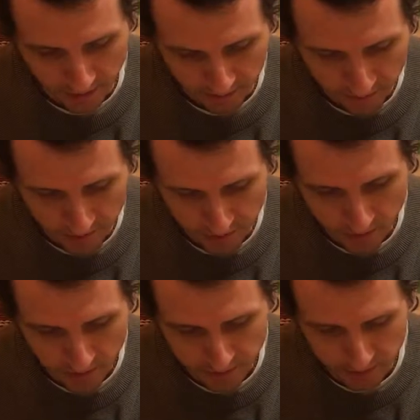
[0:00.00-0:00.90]
there are
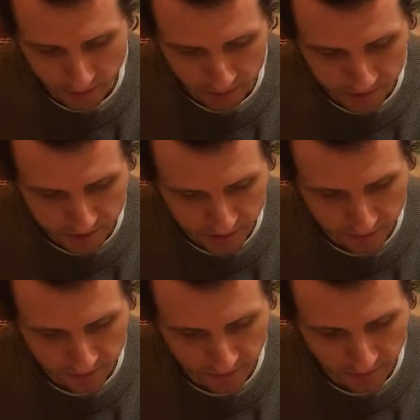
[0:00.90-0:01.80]
no other causes of
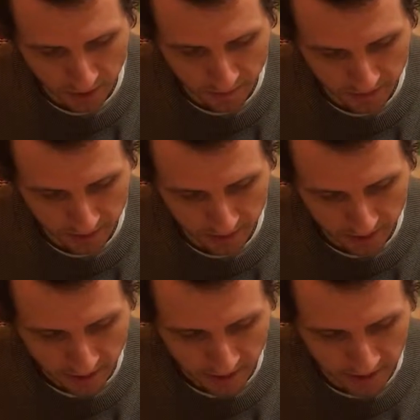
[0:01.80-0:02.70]
the phenomenal
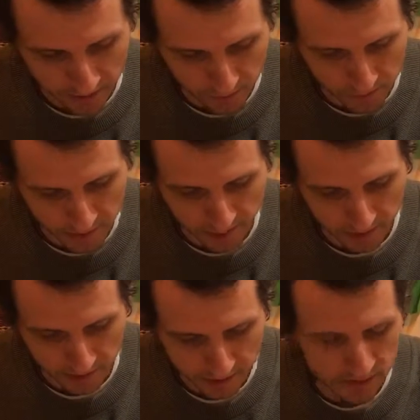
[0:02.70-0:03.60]
and nominal
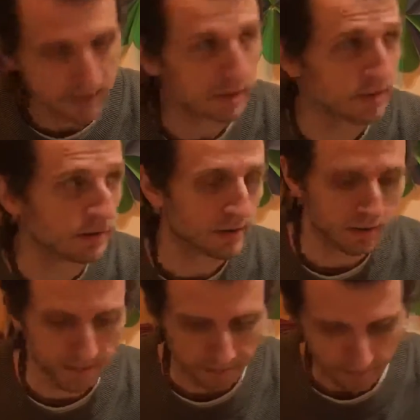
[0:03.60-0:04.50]
existences.